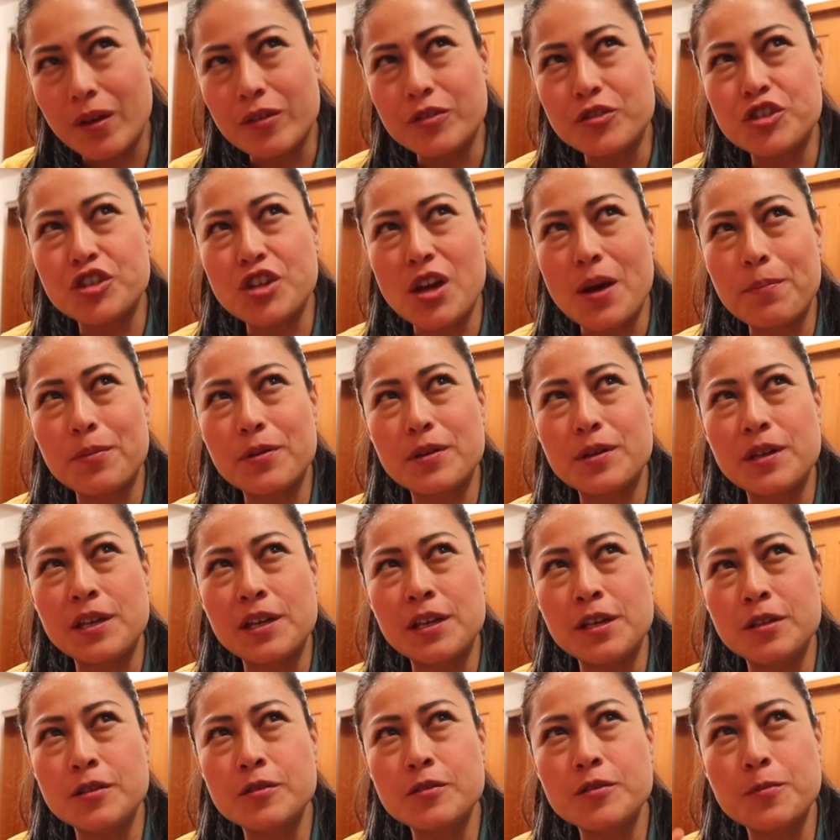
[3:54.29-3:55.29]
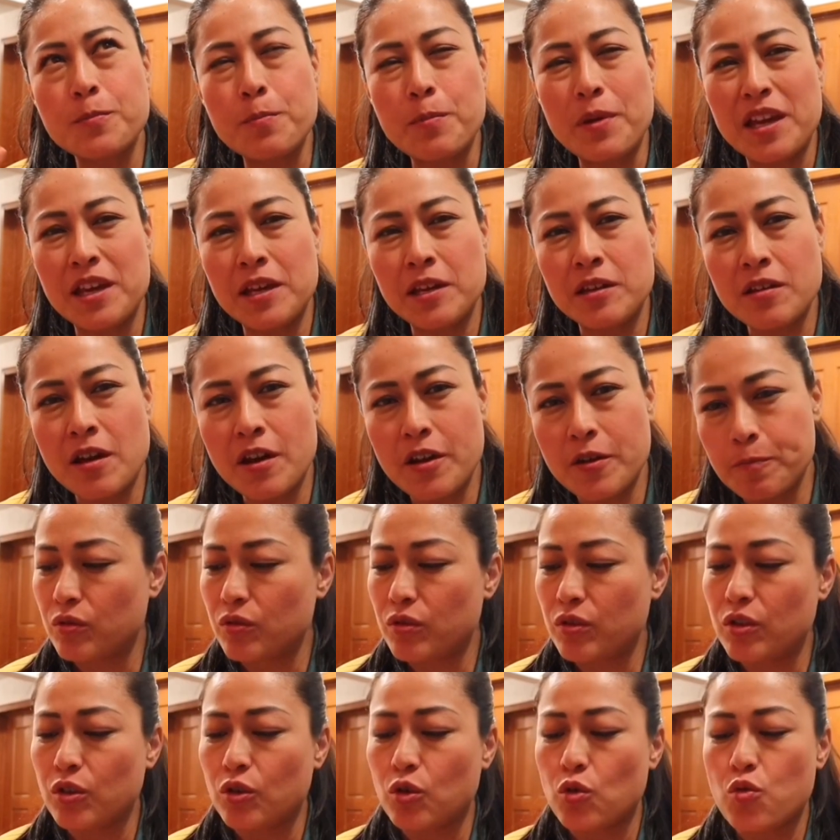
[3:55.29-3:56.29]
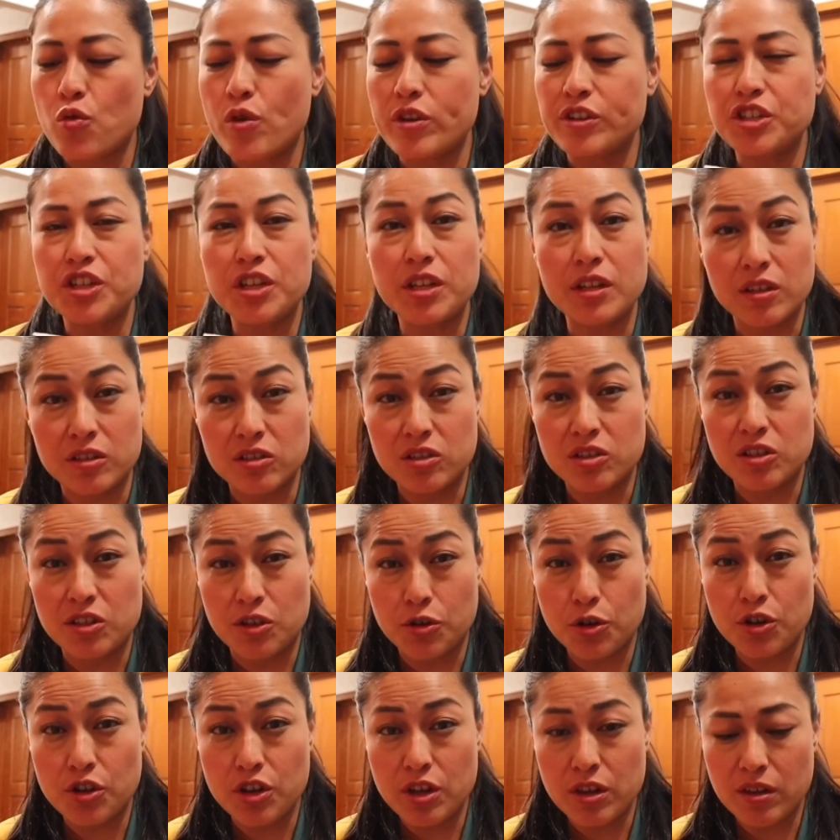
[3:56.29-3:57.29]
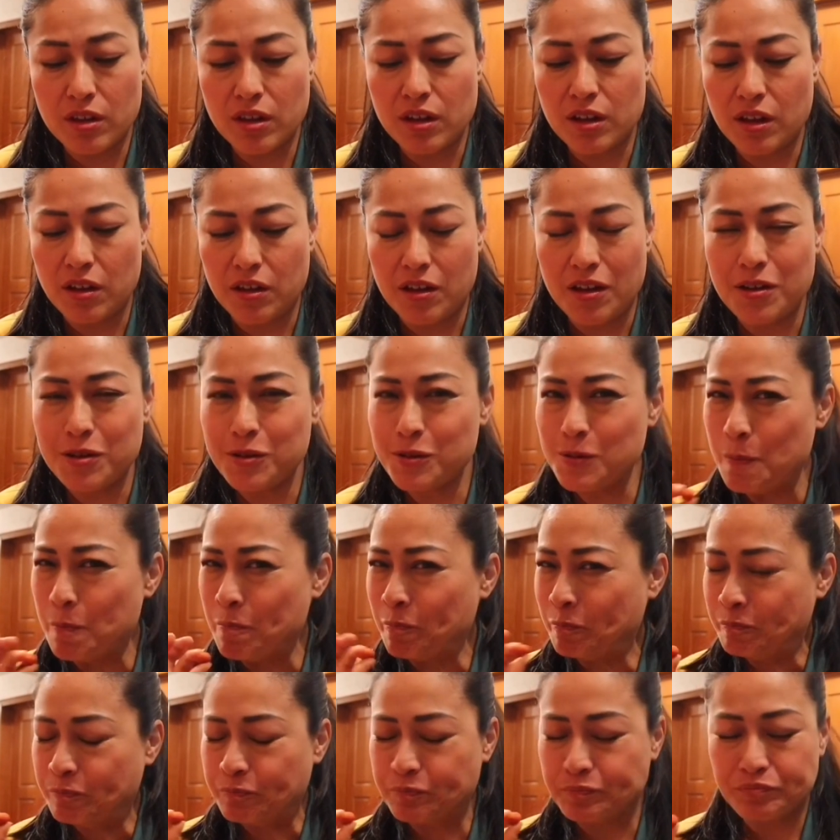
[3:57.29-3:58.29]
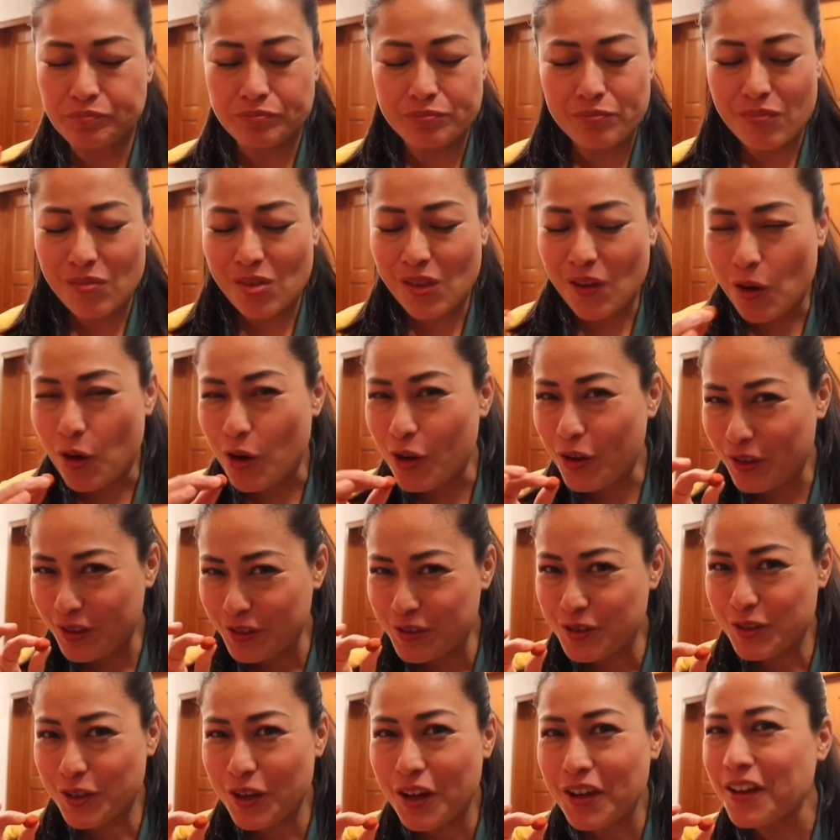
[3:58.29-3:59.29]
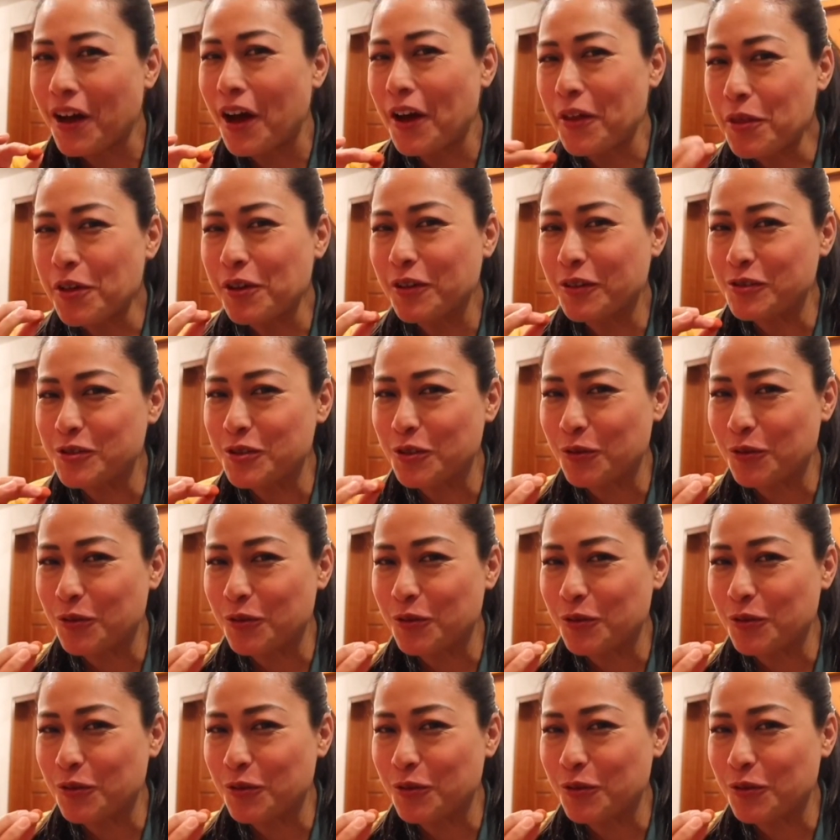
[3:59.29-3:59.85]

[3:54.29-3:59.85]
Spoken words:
Japanese peanut, the crunchy exterior that it has, well, I think it's a